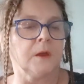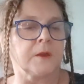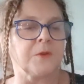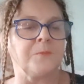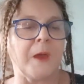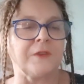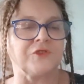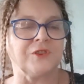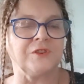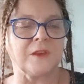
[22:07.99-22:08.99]

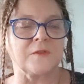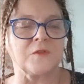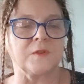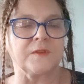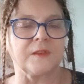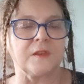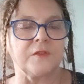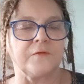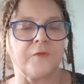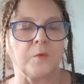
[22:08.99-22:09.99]
Compassion does not see
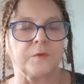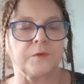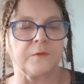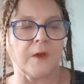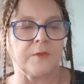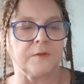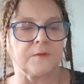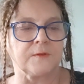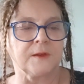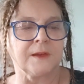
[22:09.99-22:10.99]
the faults of
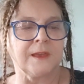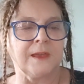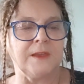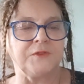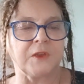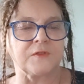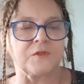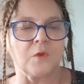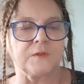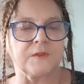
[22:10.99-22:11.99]
others. It does
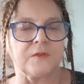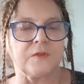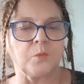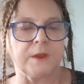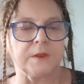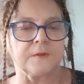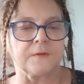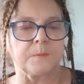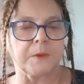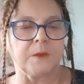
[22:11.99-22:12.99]
not see the weakness
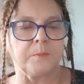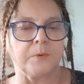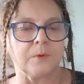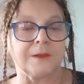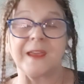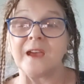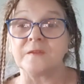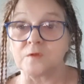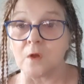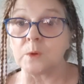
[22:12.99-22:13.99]
of people. It
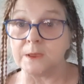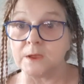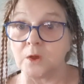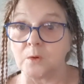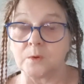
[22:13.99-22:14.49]
has no ego.